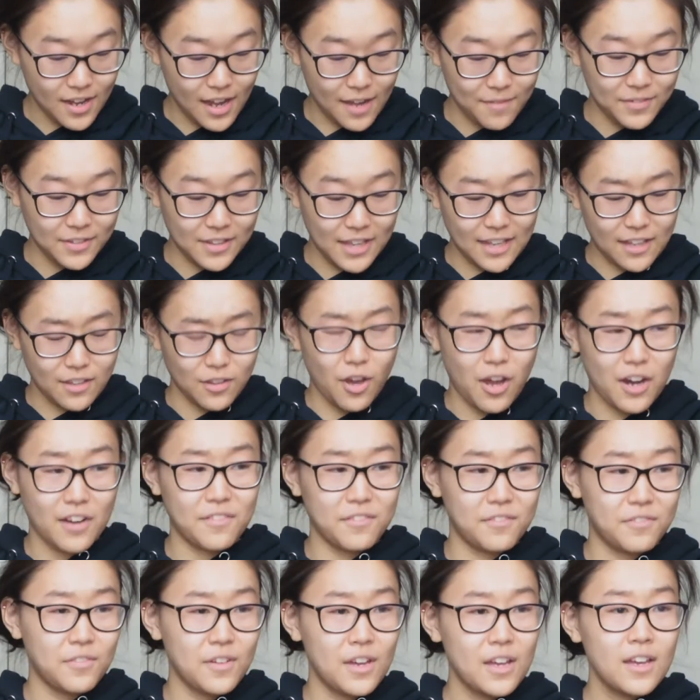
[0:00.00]
I feel like a lot
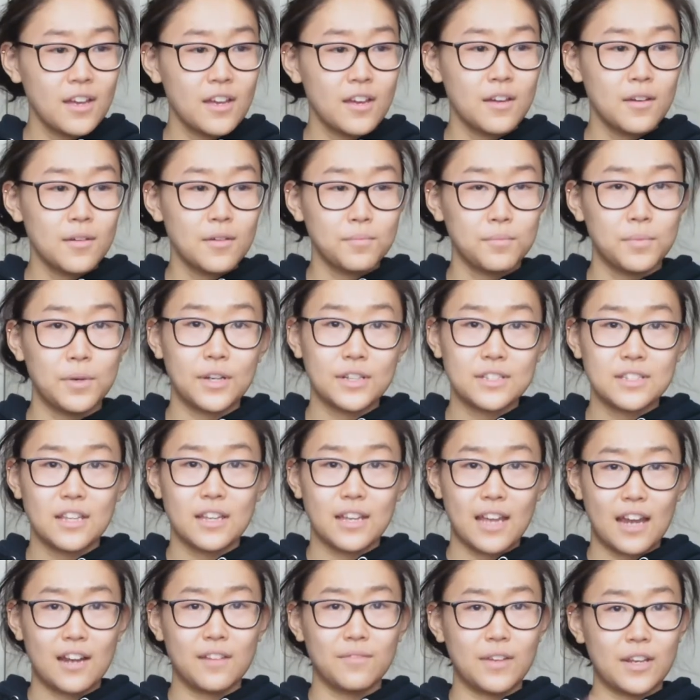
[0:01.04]
of books
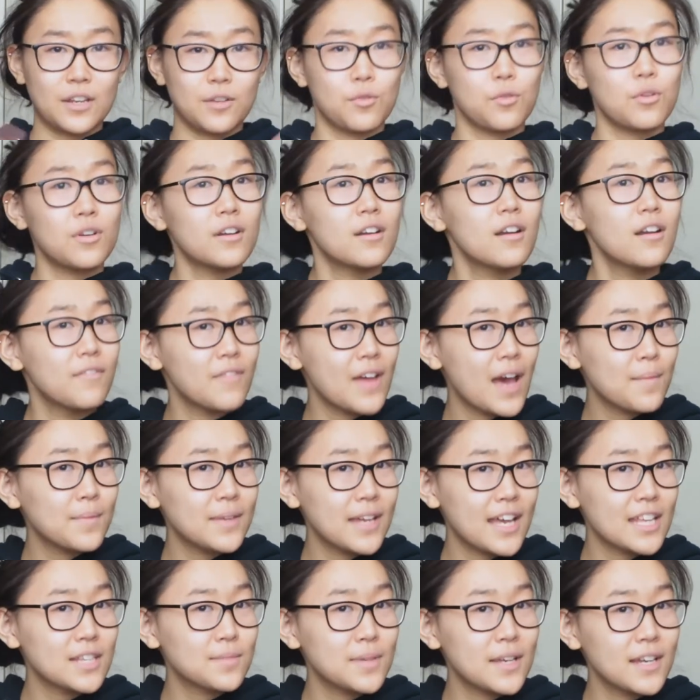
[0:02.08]
kind of ignore family
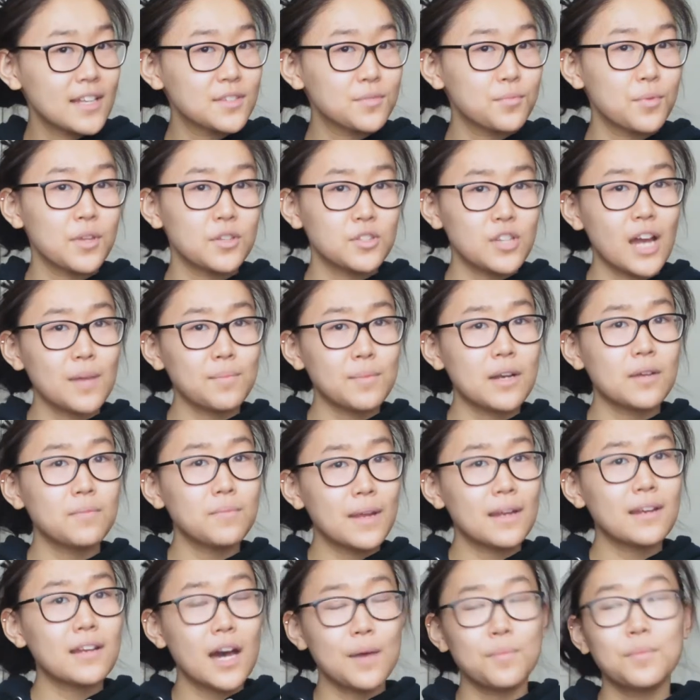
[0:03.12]
aspects when they're talking about a
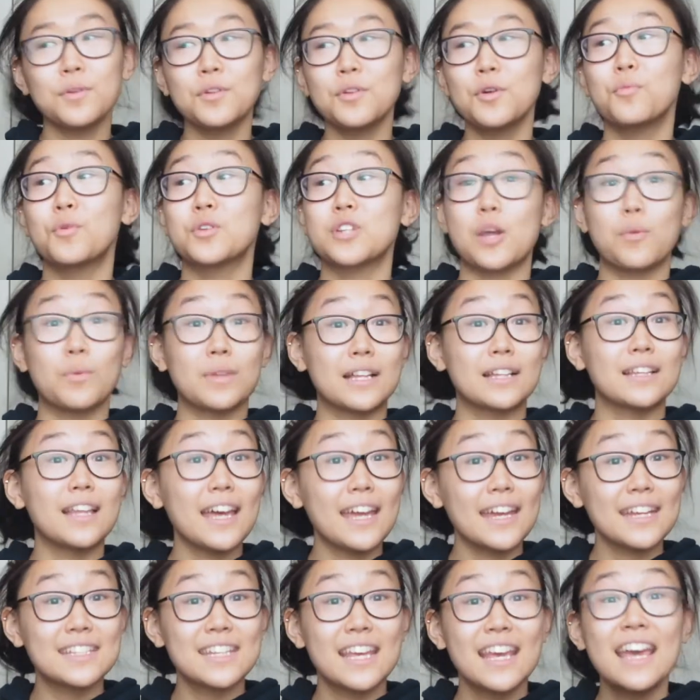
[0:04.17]
main couple, which I really
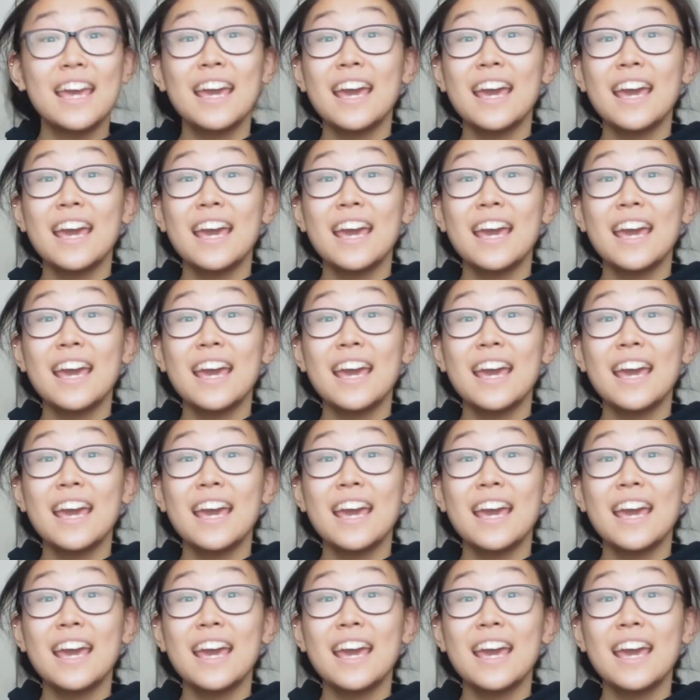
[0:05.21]
liked.